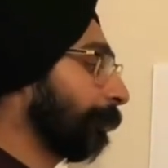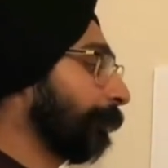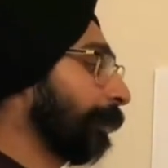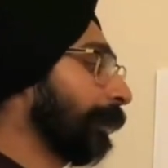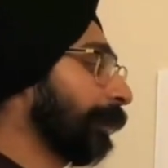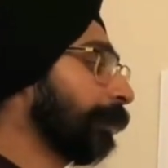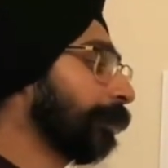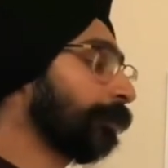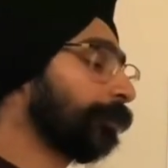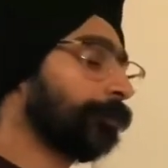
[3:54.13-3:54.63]

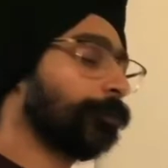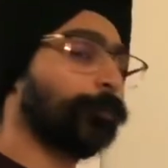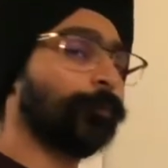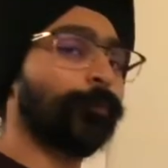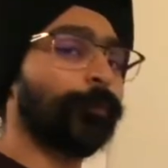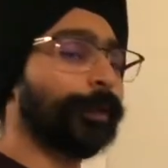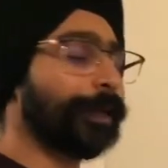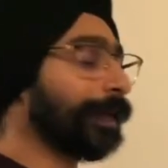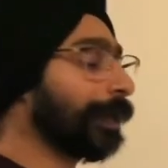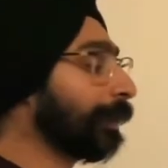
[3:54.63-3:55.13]
pain, we
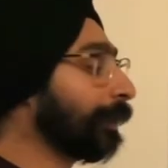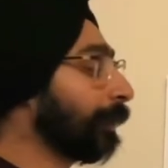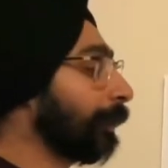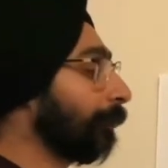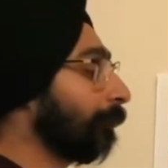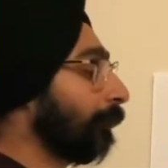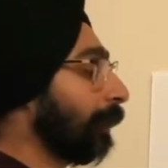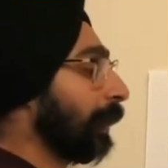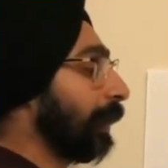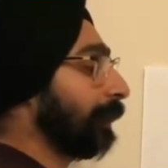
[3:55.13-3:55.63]
can give
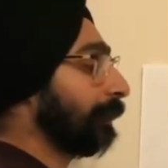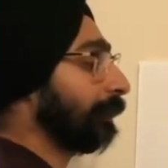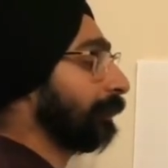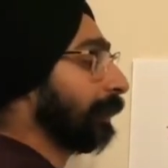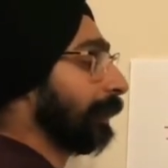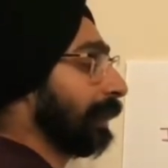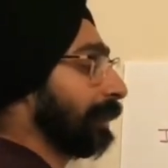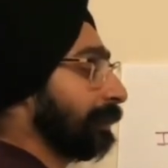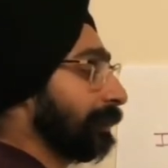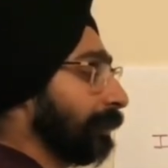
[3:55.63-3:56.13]
either
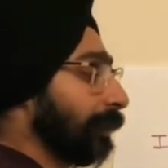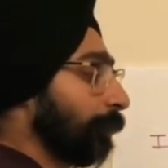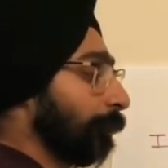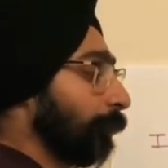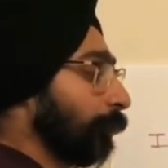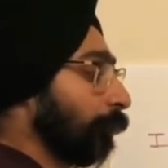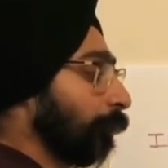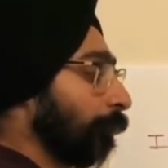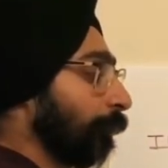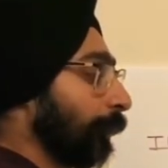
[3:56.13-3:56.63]

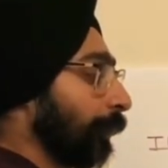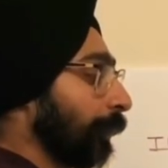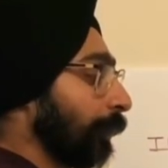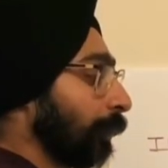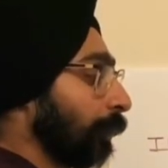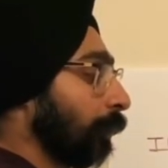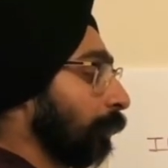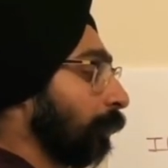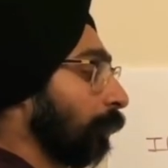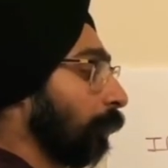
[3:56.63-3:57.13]
acetaminophen
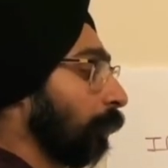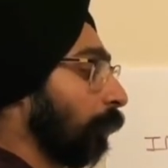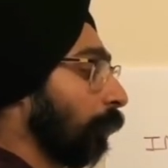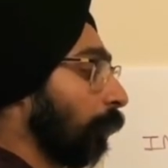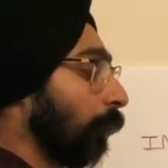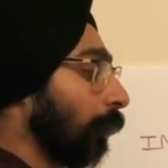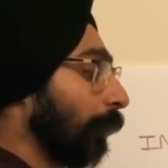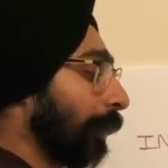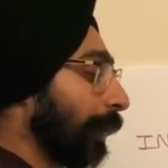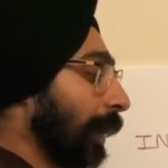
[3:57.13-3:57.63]

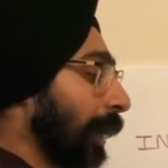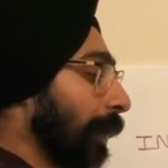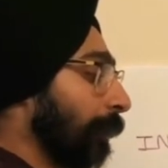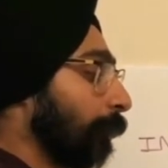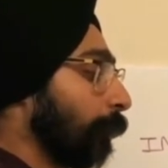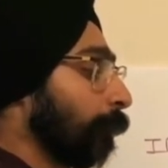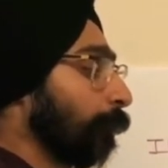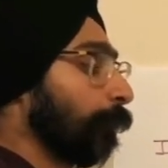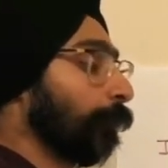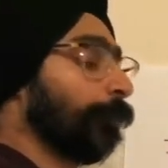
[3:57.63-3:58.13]
or
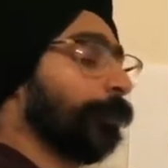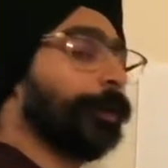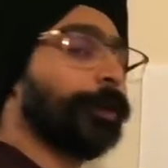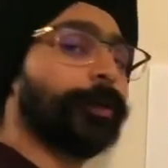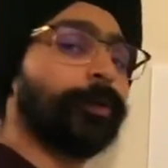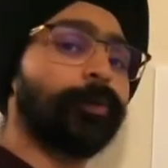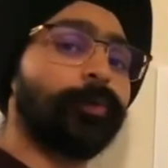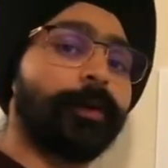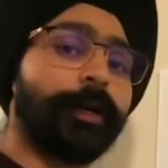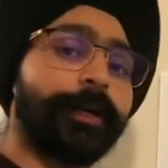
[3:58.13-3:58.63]
ibuprofen
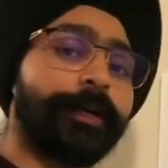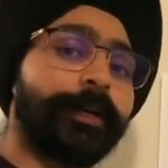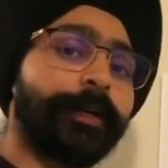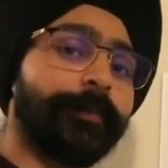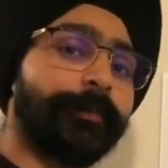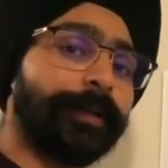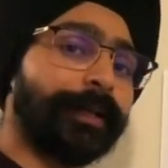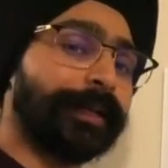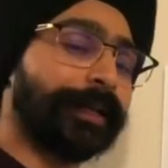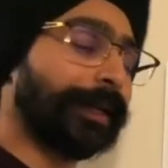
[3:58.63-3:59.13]
200
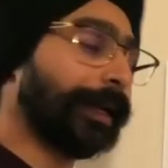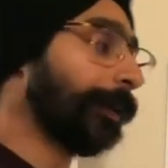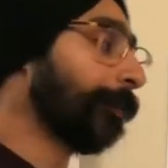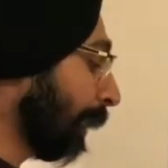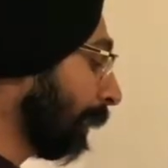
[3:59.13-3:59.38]
mg.